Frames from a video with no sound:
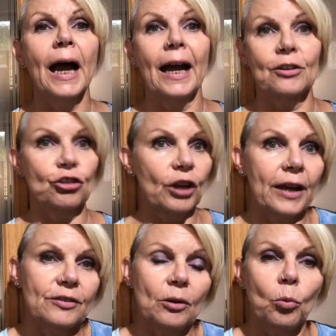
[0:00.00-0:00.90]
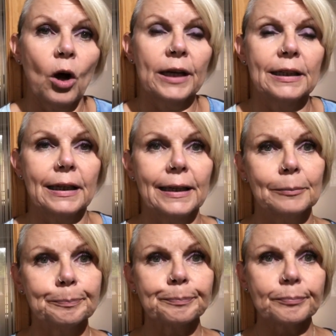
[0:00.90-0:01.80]
and shared it
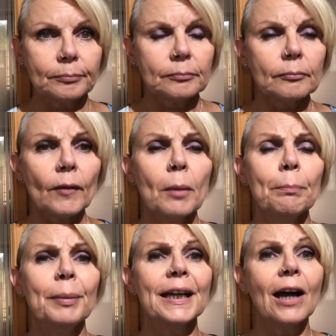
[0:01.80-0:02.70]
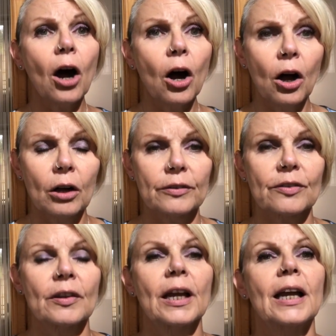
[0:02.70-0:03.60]
widely
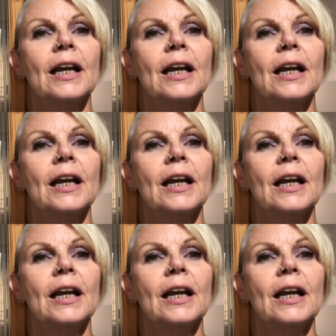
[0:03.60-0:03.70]
because